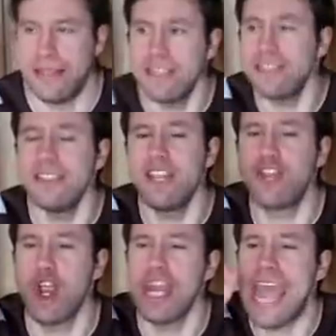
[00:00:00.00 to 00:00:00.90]
And this is the
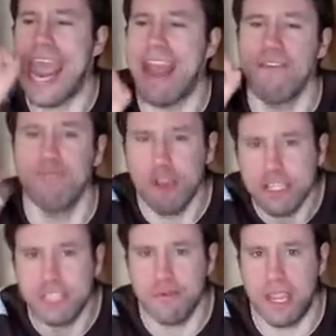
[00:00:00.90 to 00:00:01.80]
30th
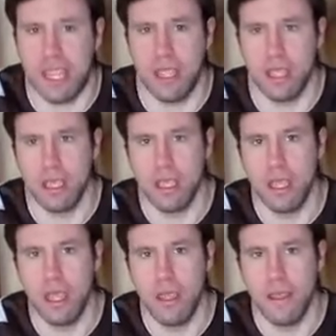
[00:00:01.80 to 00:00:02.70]
anniversary.
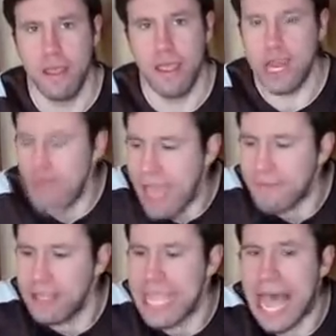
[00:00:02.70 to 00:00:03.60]
And you
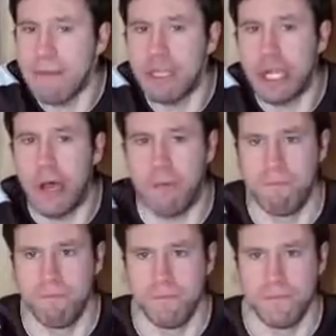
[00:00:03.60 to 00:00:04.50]
have in the Alamo Dome.